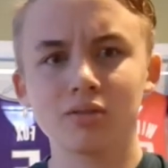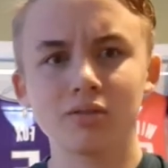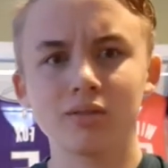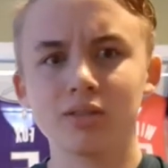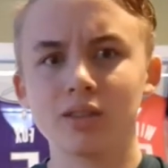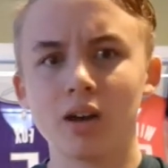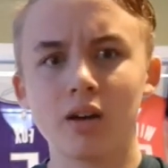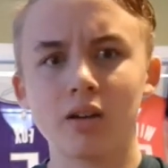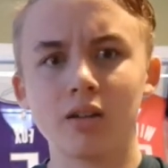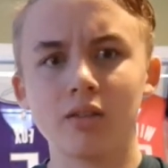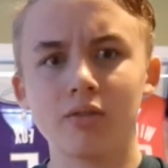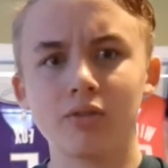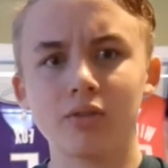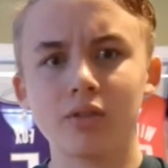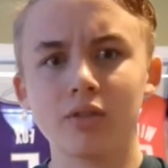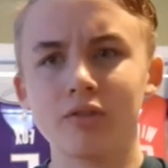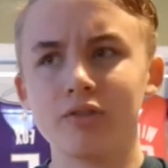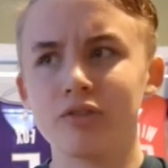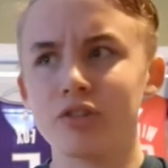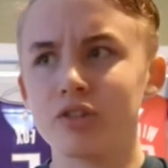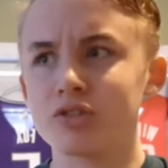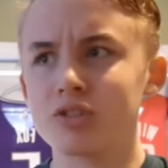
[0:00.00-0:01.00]
not a
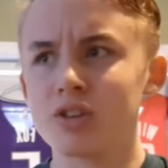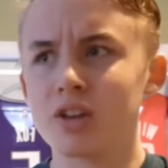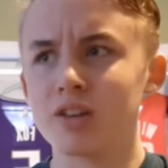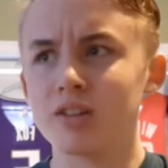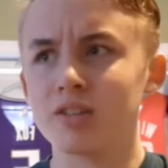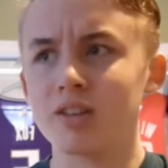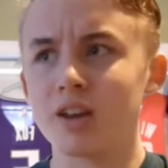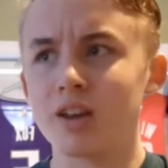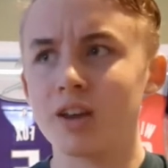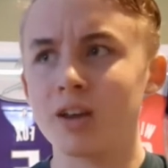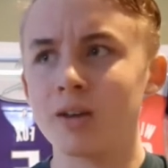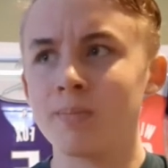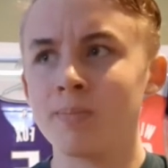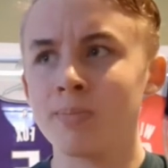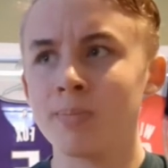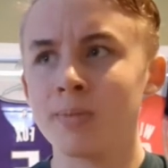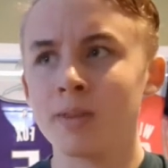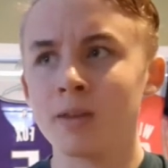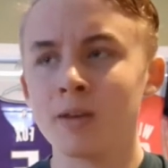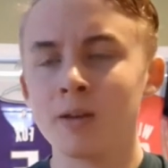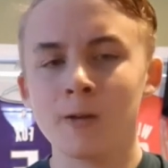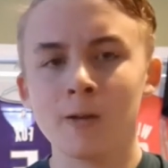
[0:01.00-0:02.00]
very first day.
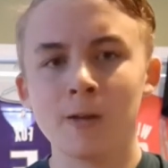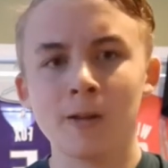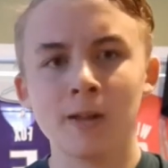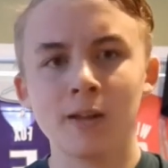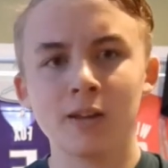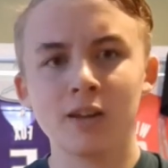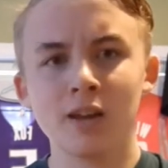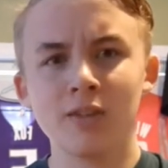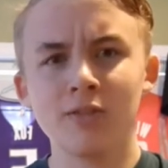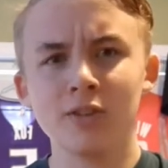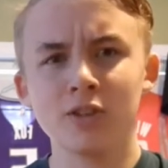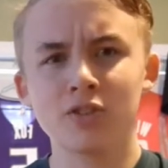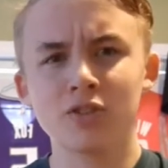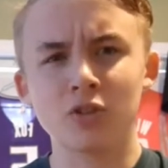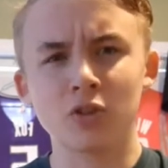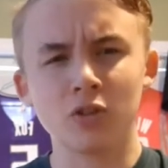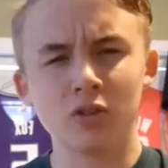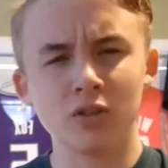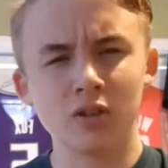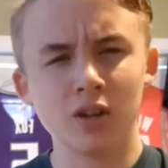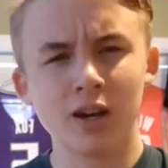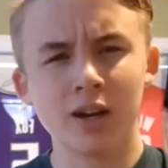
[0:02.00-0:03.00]
David
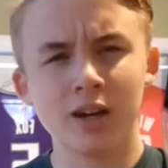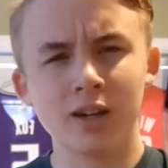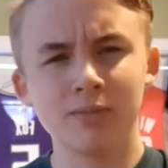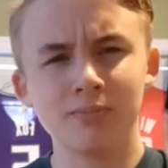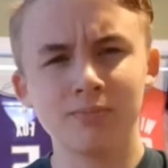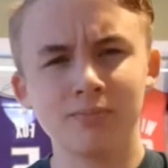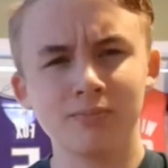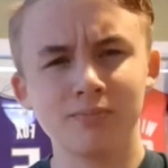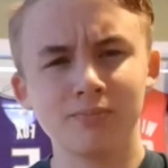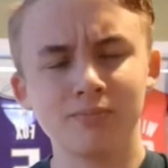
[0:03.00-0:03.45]
Stern died.